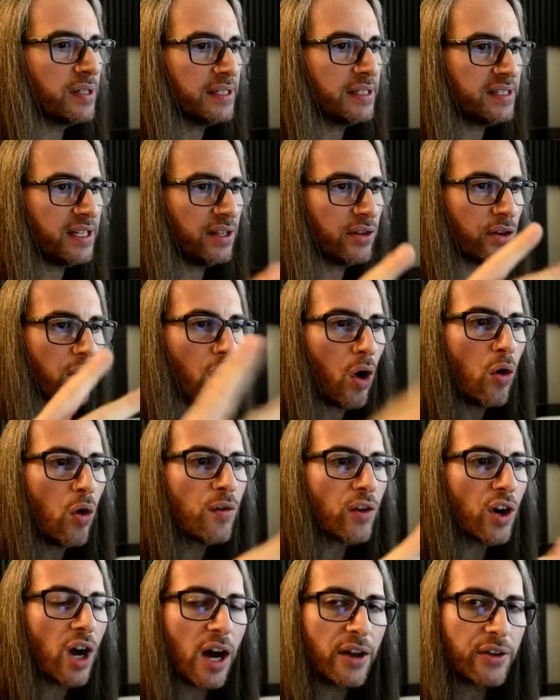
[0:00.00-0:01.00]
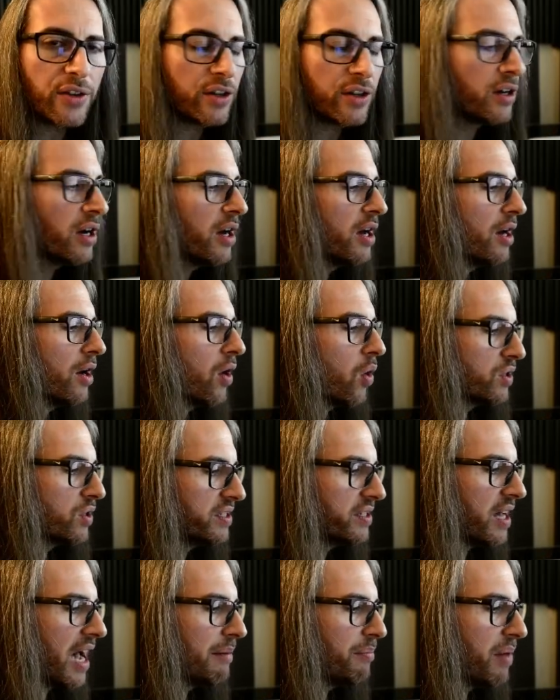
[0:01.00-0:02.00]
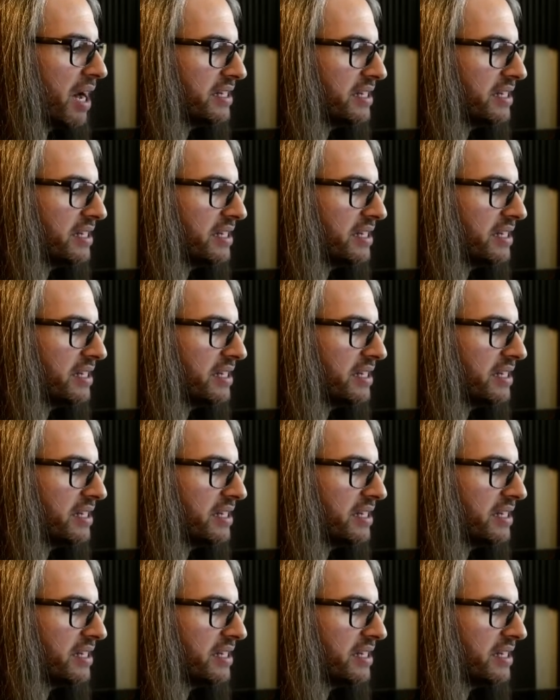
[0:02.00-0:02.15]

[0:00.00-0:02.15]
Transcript: It's either over, under, or side